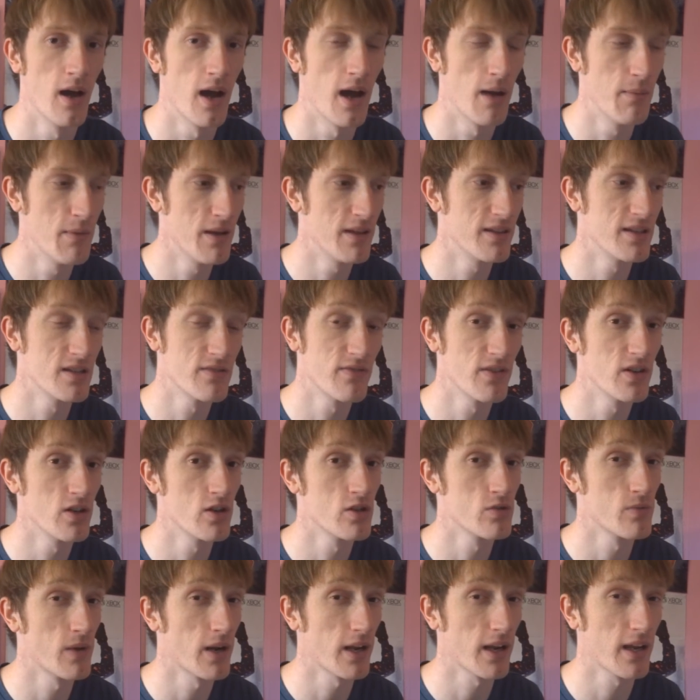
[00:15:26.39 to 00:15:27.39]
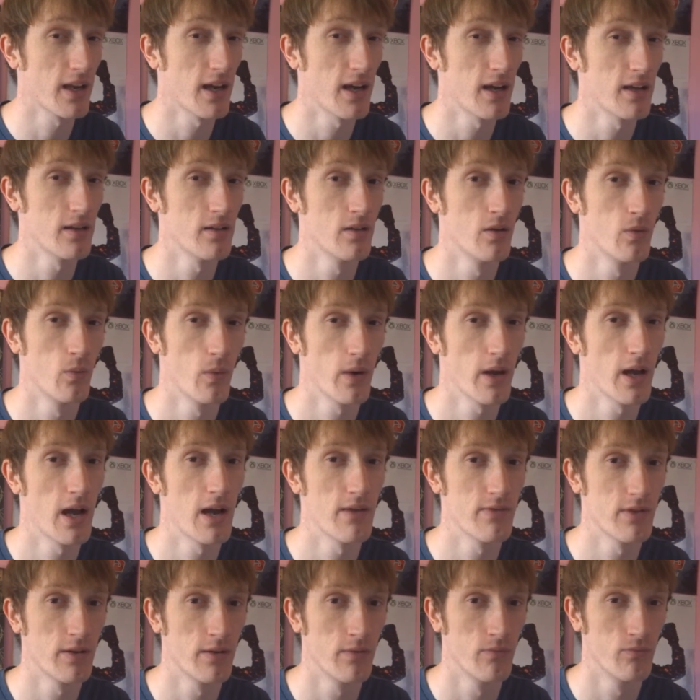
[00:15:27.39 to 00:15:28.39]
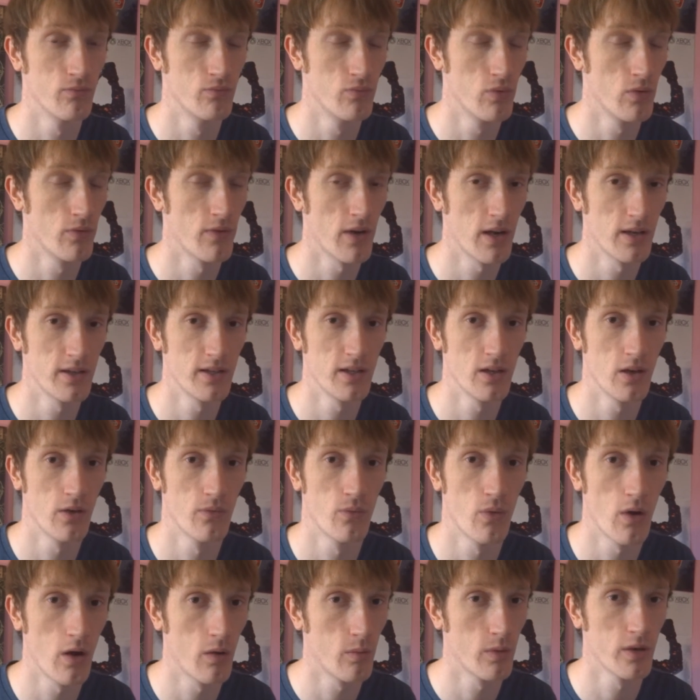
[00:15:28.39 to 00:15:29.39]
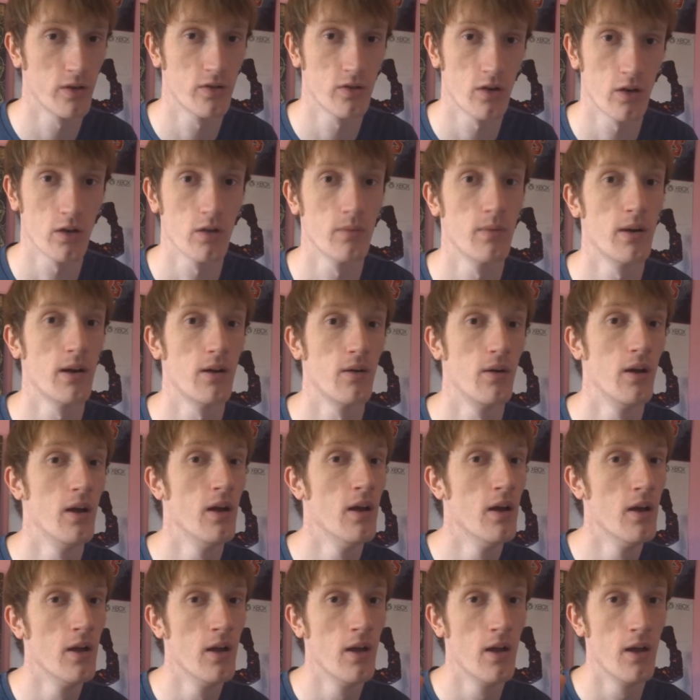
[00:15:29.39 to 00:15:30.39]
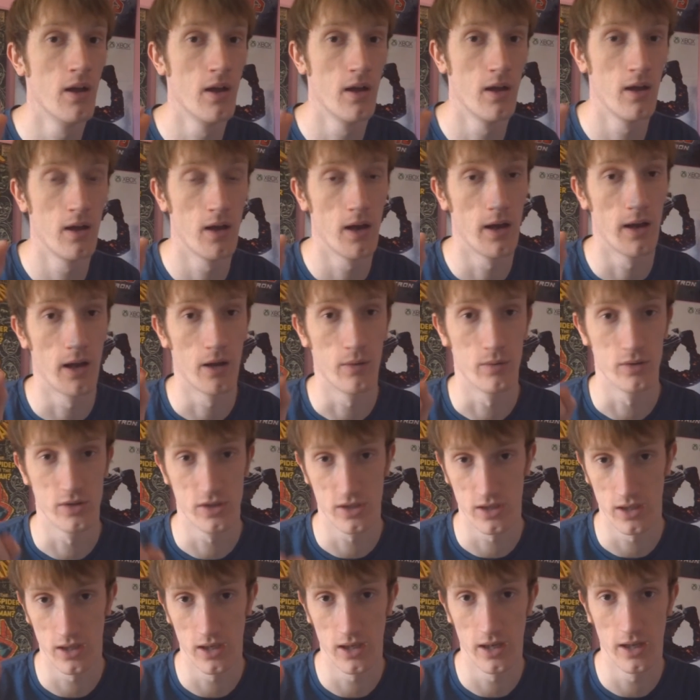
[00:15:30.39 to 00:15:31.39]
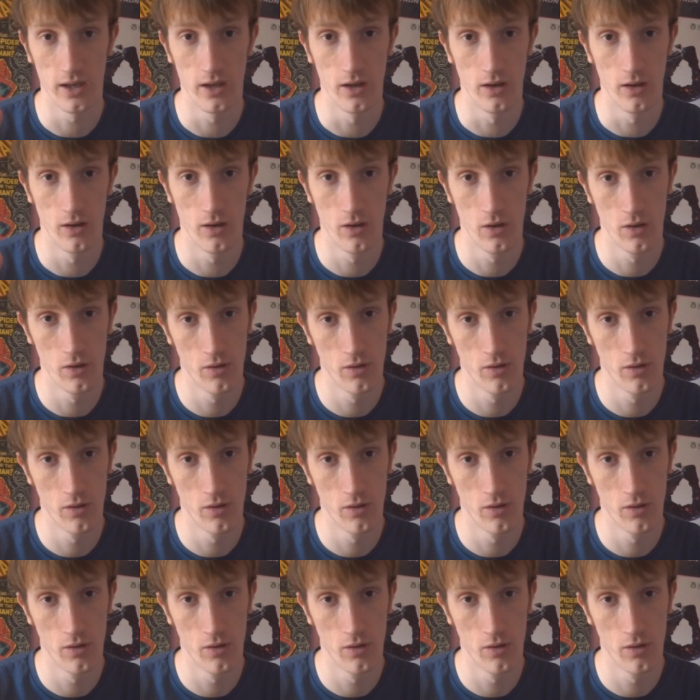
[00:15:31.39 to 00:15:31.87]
I make these videos when I can, when I have a rough idea of what I want to talk about, and I will see you later.